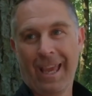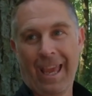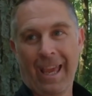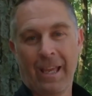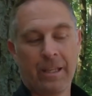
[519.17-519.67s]

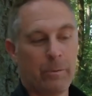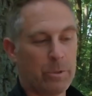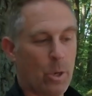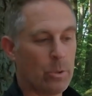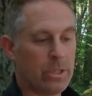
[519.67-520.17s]
and it
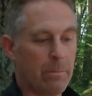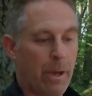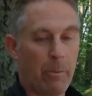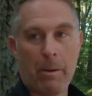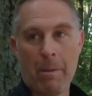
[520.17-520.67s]
was hosted
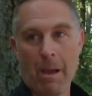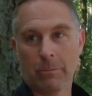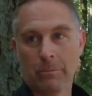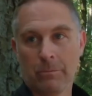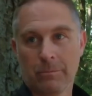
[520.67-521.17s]
by Red
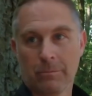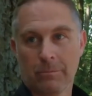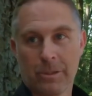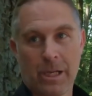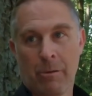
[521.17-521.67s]
Mountain,
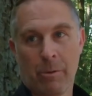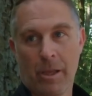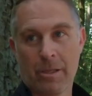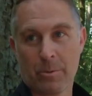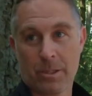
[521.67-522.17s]
which I didn't
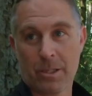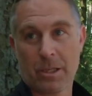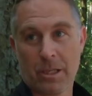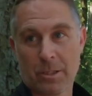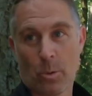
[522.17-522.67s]
realize was such
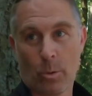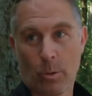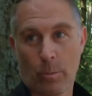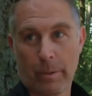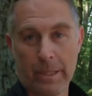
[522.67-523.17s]
a
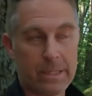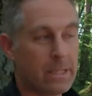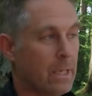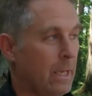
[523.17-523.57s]
historical place.